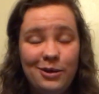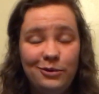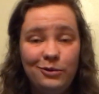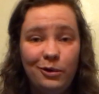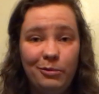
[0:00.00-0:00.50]

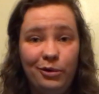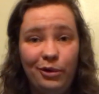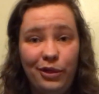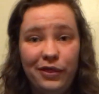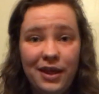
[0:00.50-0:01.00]

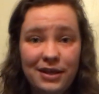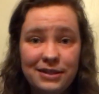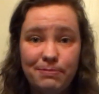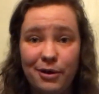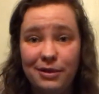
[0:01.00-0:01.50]
normal things,
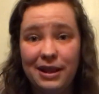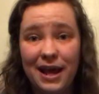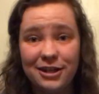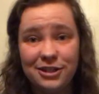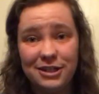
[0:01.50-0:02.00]
both
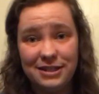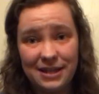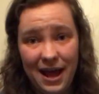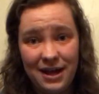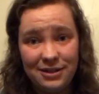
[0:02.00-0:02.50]
lectures
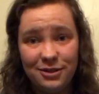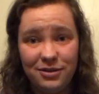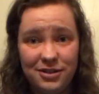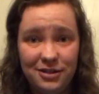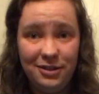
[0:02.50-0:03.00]
and
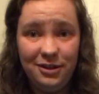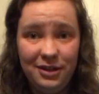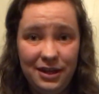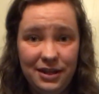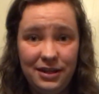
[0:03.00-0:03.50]
Christian
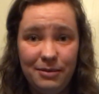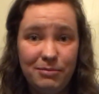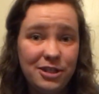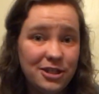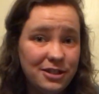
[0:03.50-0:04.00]
Union
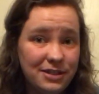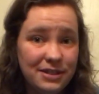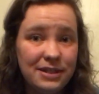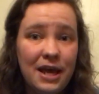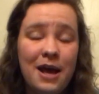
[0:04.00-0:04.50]

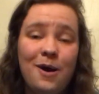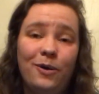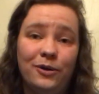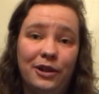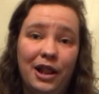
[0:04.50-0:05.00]
missions,
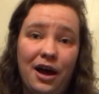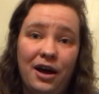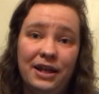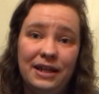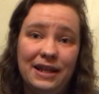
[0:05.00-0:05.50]

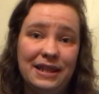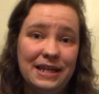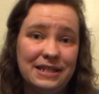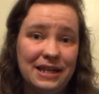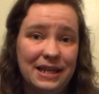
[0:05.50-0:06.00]
online and
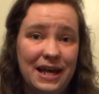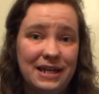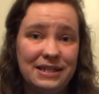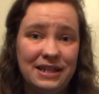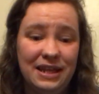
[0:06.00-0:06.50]
things like
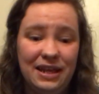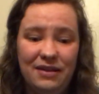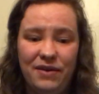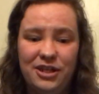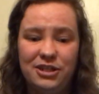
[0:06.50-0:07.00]
that, and the
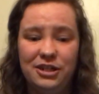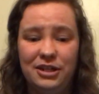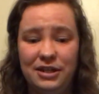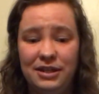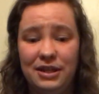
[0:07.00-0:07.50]
innovation
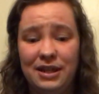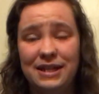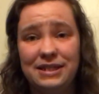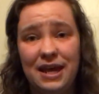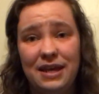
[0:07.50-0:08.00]
that
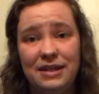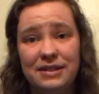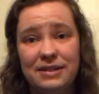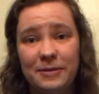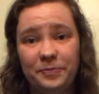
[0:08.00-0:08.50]
takes.